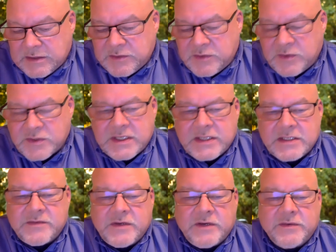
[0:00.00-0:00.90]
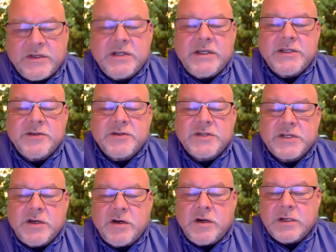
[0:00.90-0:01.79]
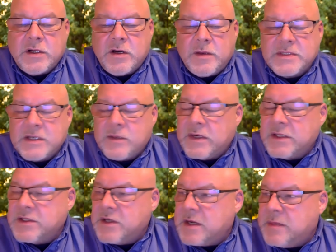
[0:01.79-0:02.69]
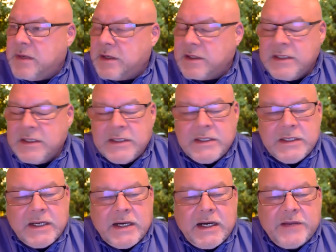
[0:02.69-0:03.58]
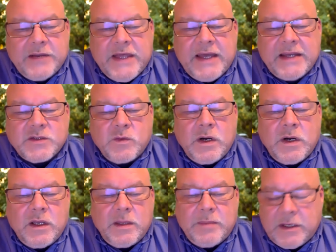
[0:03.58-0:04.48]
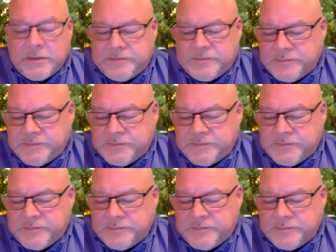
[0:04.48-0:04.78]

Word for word: through those things of, of good interns and co- ops And I want to talk about uh, that as well about